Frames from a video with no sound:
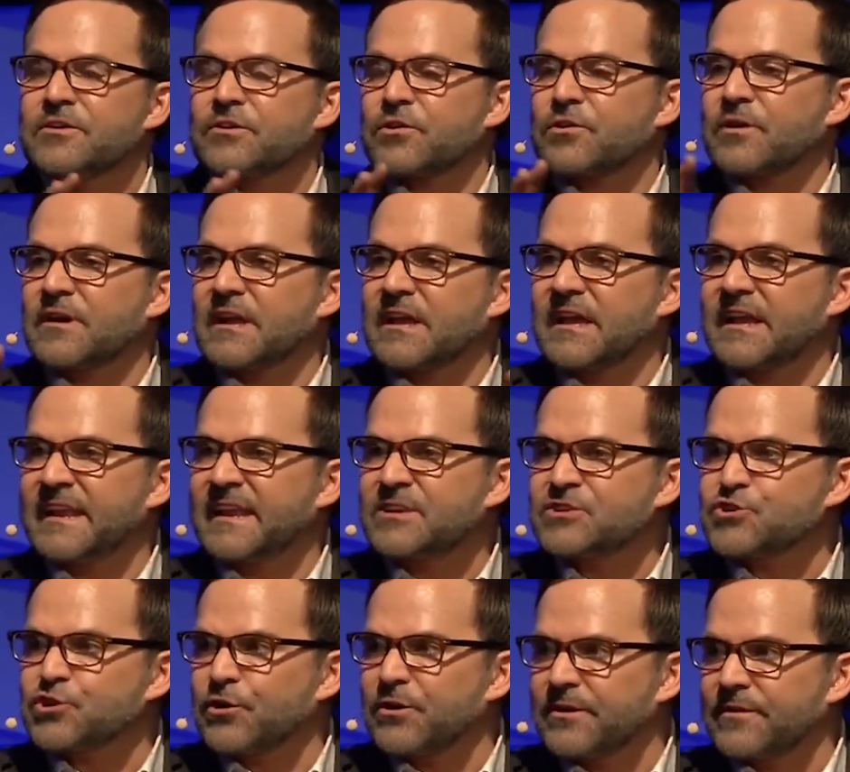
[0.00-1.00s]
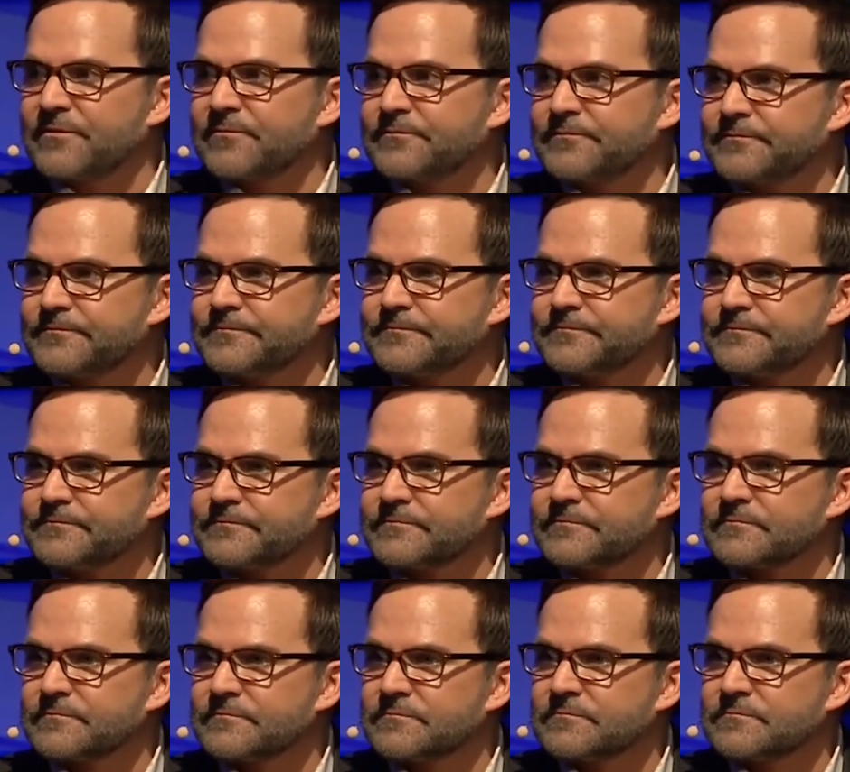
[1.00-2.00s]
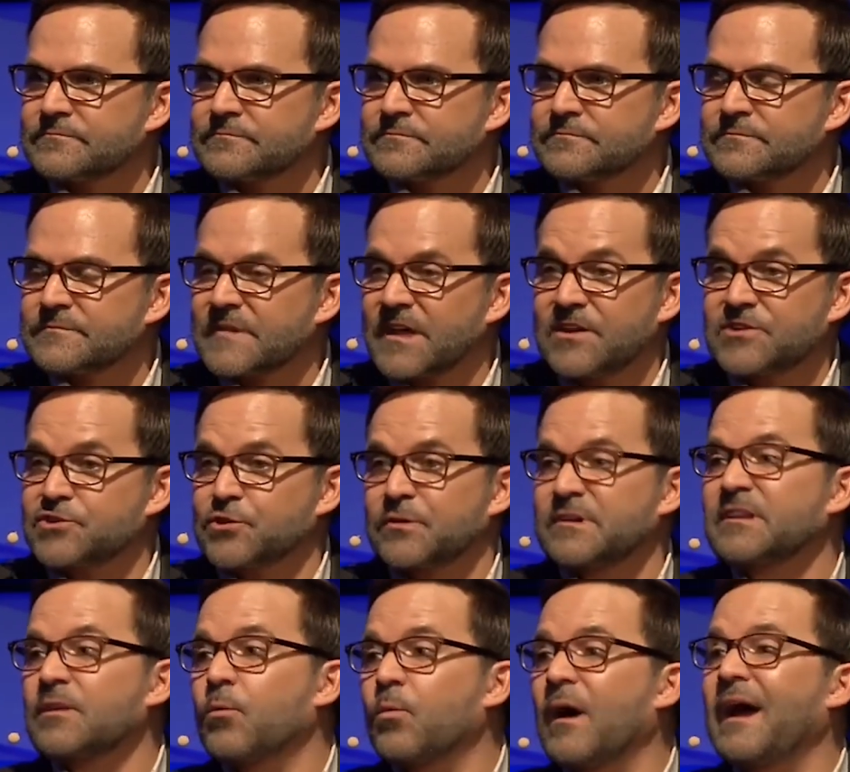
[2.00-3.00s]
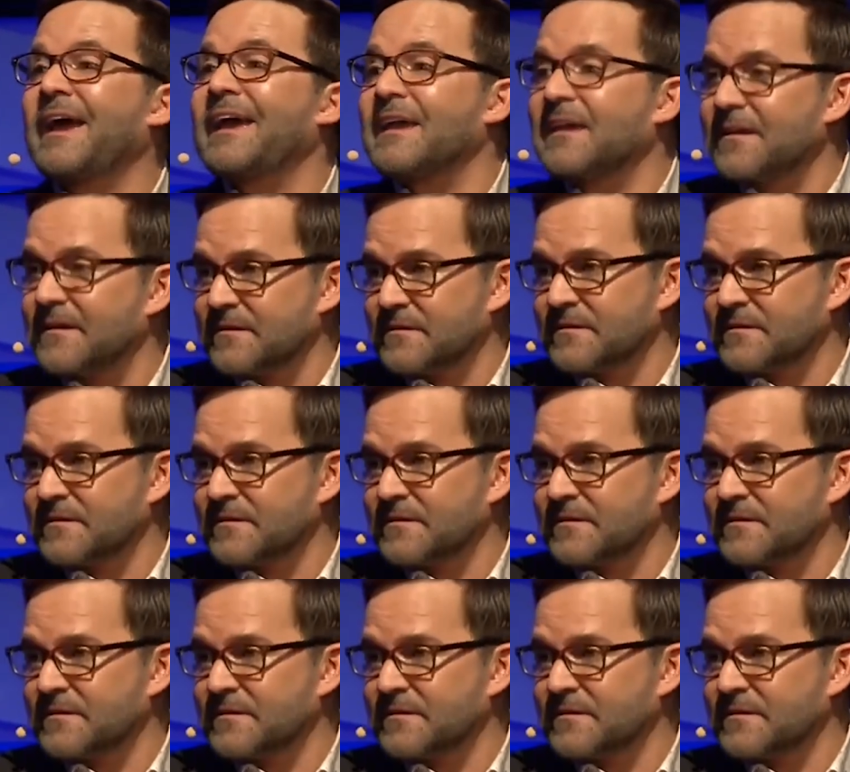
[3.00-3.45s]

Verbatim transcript: you're going to get injured because you're in the way.